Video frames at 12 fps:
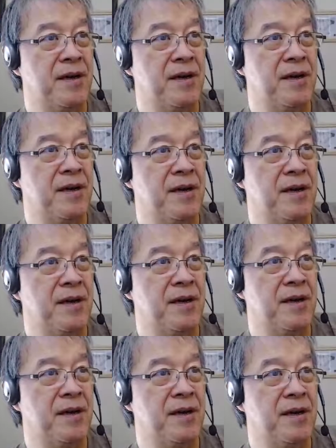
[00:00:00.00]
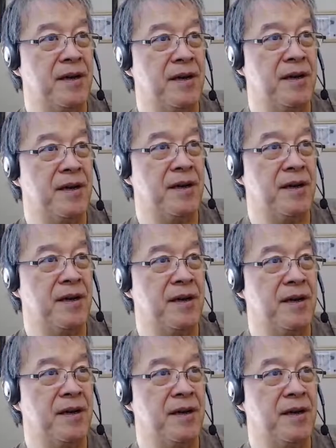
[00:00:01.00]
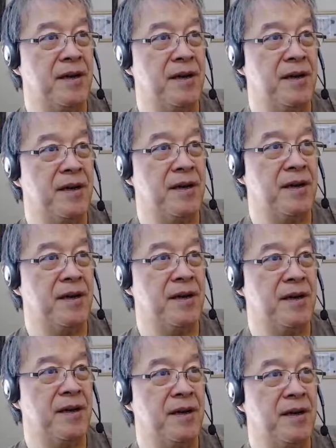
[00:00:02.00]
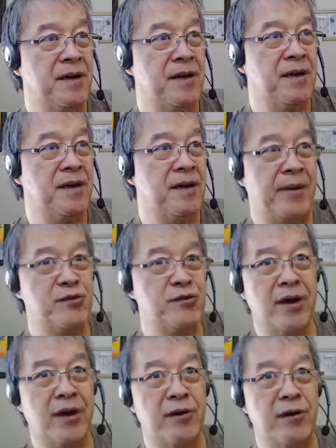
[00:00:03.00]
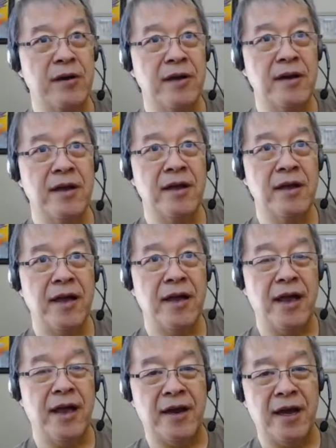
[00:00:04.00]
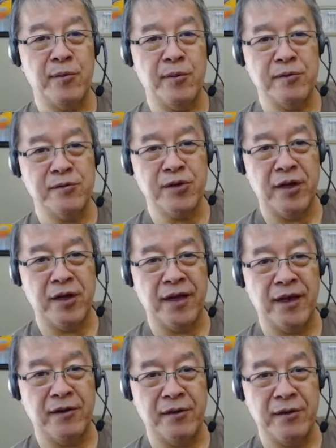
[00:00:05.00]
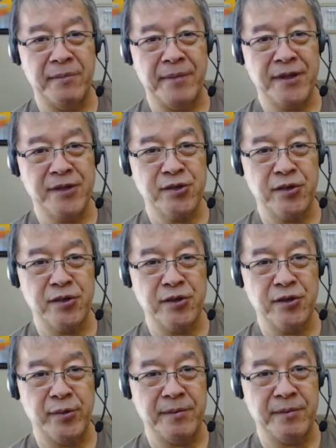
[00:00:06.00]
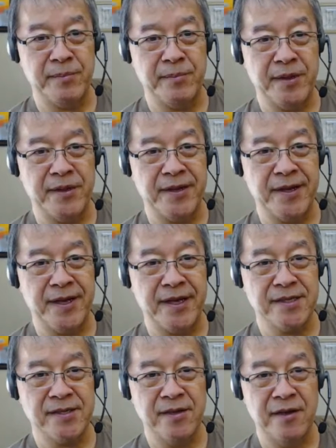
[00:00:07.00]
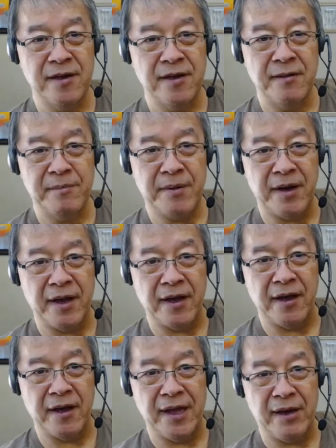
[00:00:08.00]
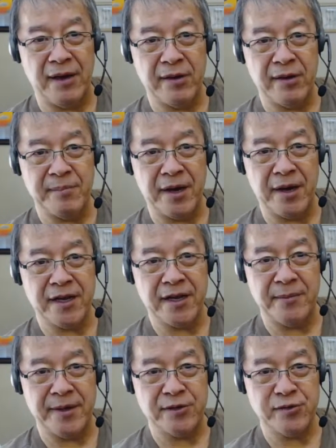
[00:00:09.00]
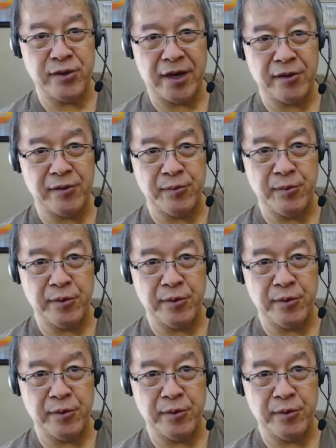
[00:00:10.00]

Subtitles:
send me the link that you just put into the comment tracker, and I will try to enter it and make sure that we complete the test by allowing my comment tracker to work